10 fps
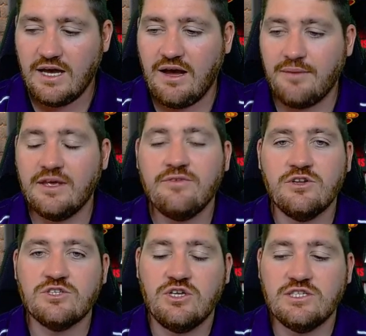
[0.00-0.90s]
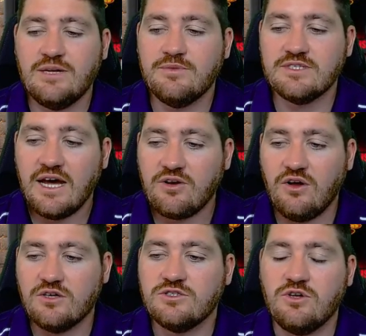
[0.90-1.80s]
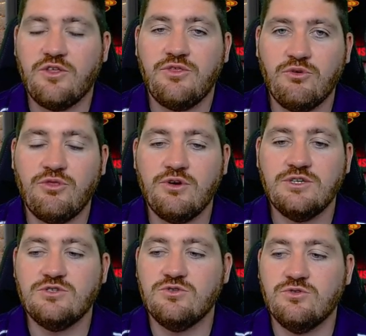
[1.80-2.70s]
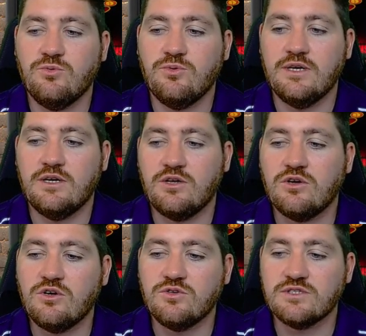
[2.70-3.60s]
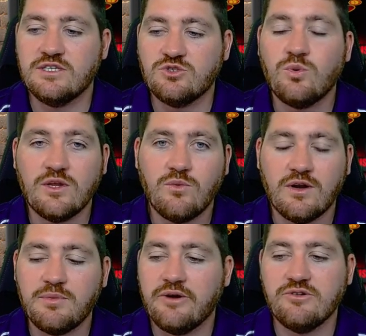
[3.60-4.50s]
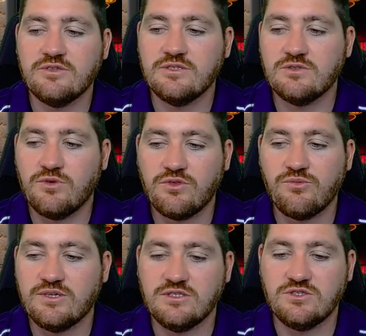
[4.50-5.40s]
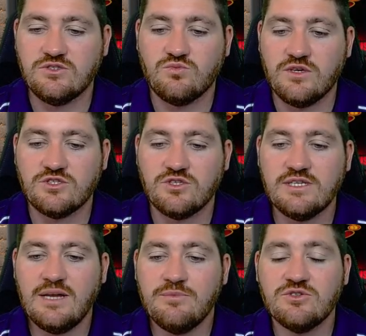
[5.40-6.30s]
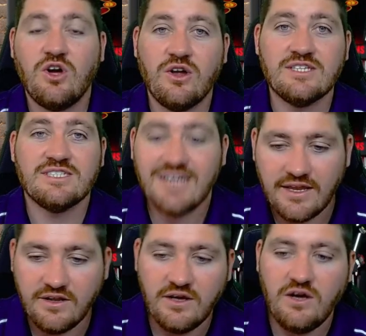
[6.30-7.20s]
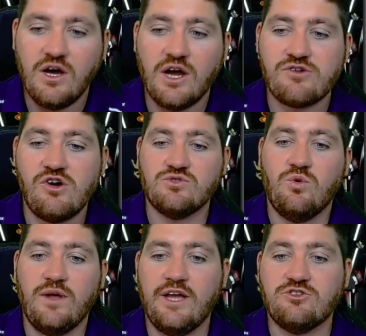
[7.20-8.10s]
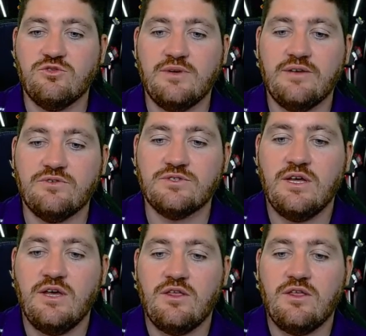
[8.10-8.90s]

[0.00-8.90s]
Even his numbers at Arsenal were 32 goals in 21 appearances with 3 assists as well. So his numbers are insane across all age group levels.